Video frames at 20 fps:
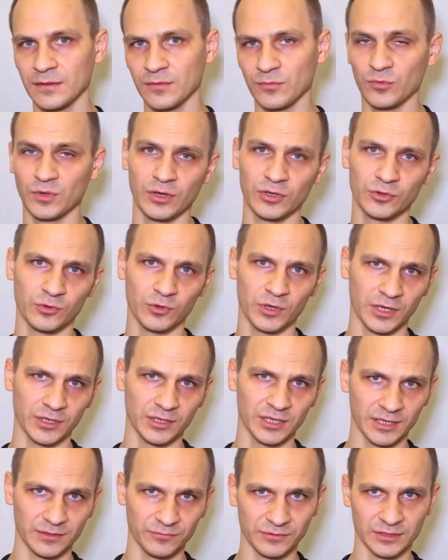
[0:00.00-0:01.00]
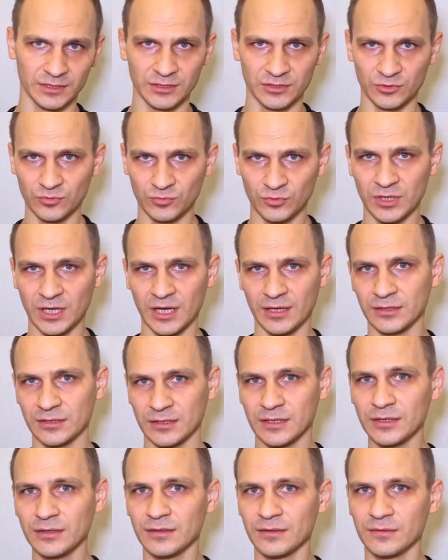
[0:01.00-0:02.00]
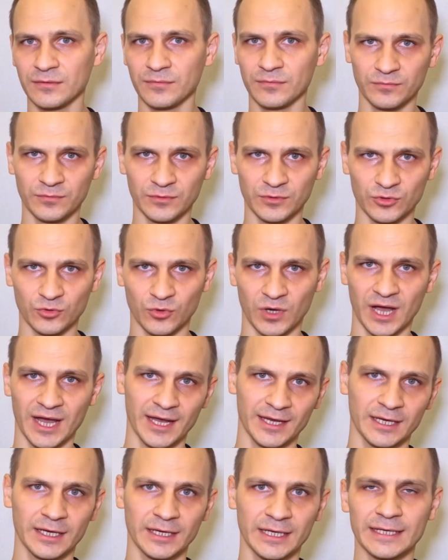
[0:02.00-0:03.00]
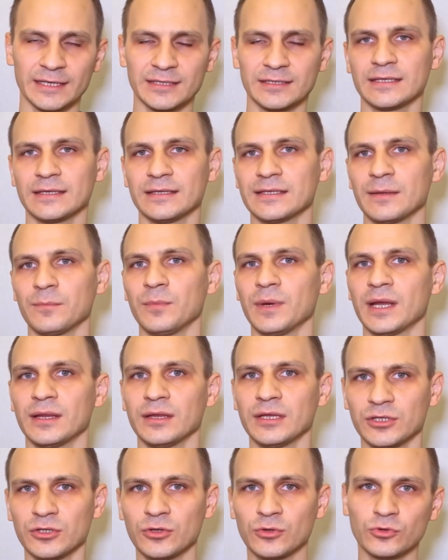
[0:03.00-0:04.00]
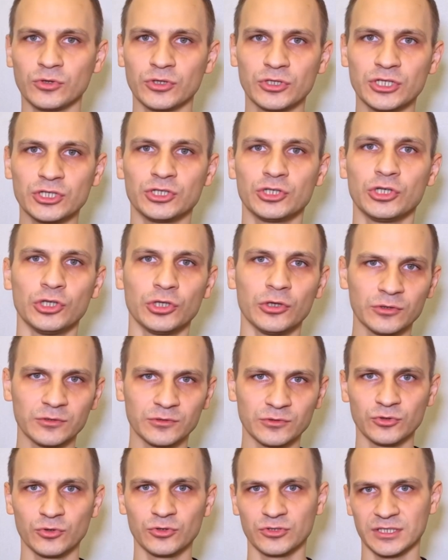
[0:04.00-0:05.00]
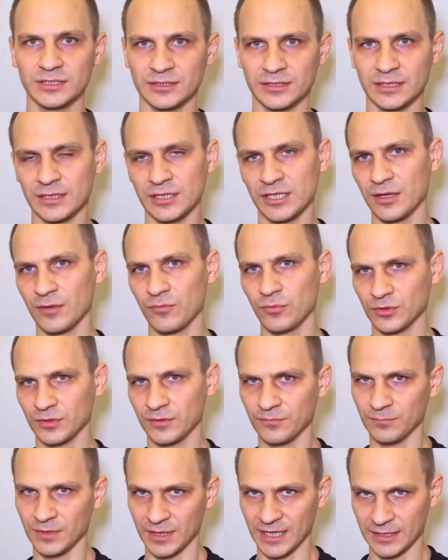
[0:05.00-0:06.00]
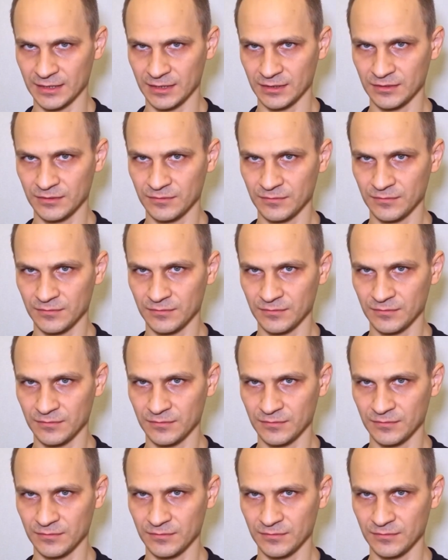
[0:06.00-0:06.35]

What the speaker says: When you arrive in a new country, you analyze the demand in your niche using the keyword planner.